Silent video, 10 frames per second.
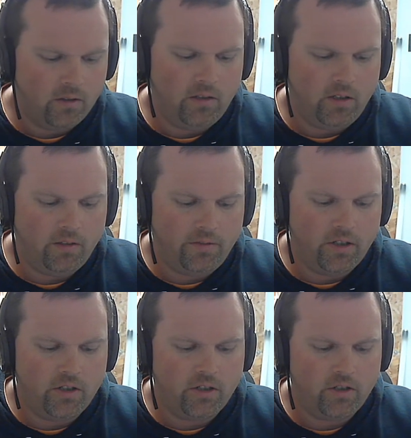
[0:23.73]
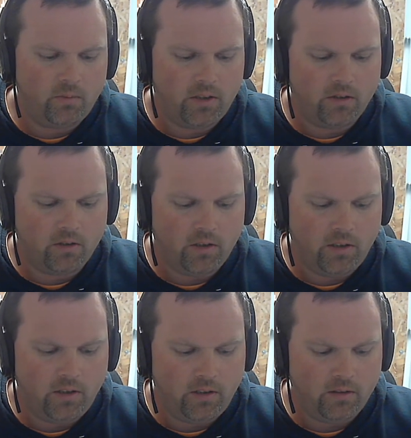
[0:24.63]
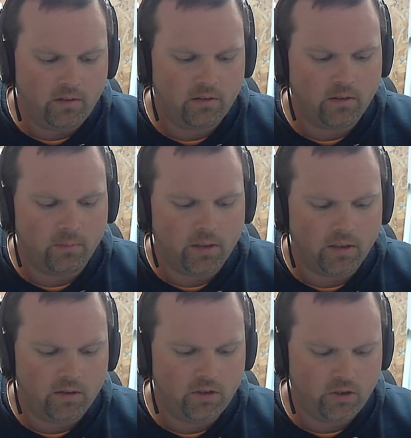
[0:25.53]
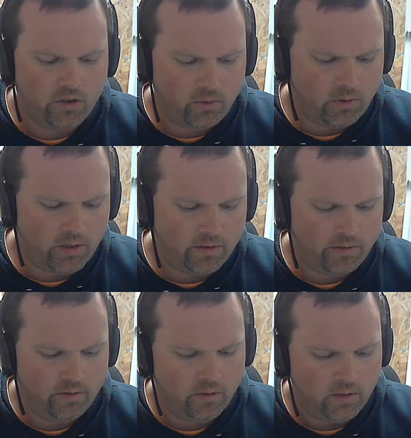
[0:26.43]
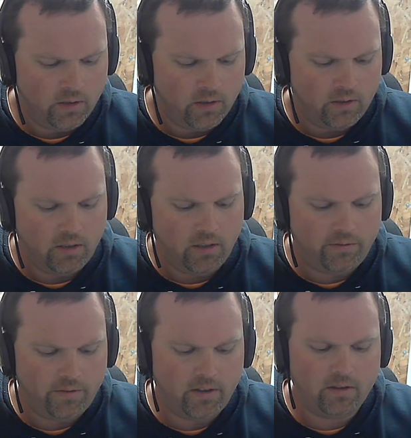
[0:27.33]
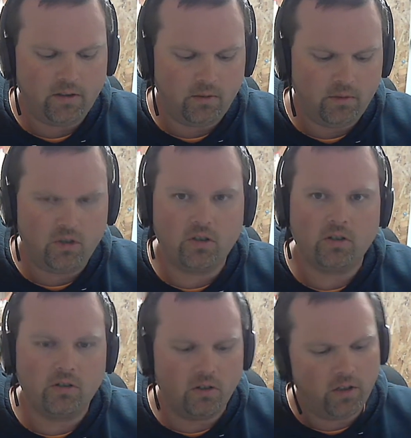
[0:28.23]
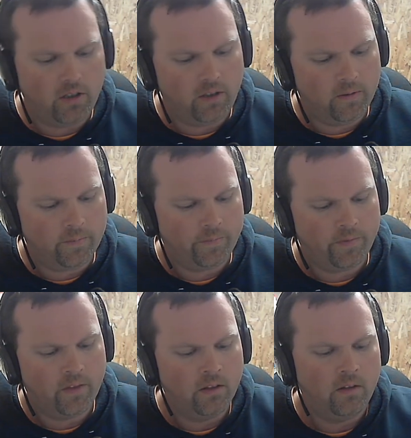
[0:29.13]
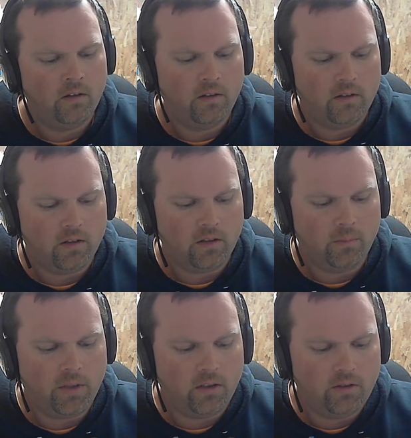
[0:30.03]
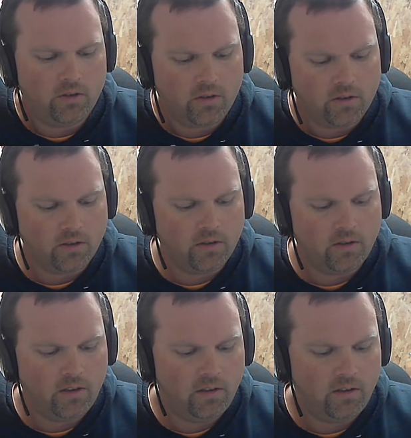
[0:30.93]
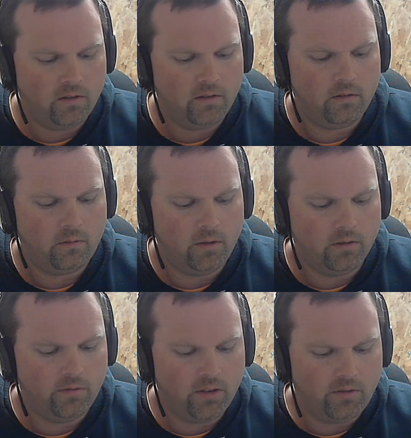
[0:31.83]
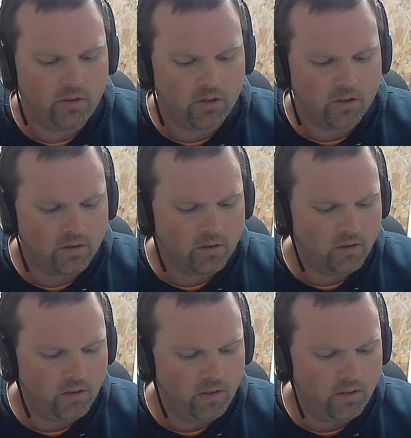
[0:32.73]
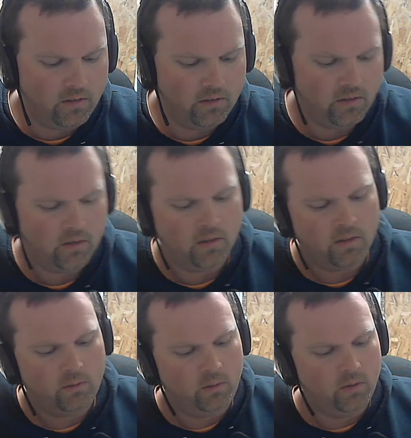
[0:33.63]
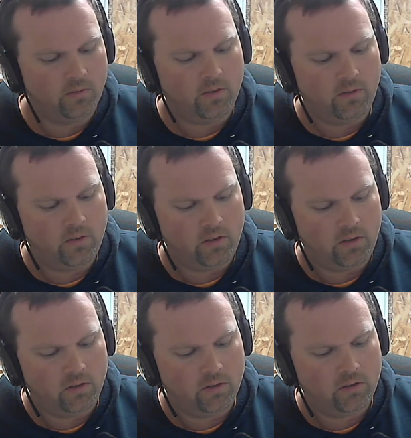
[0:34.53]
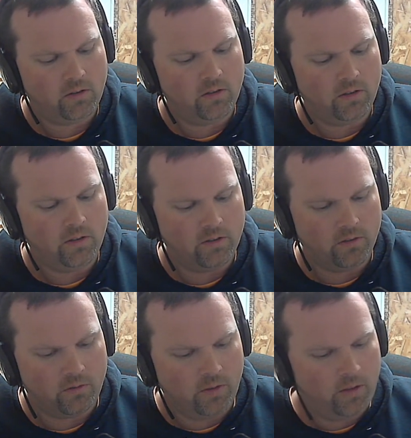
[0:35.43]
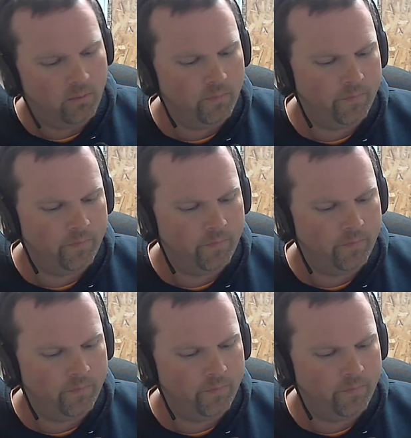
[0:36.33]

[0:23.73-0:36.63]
TFA gingerbread cookie, Capella gingerbread, TFA cinnamon sugar cookie, Capella sugar cookie, Real Flavor sugar cookie, Real Flavors cookies and cream,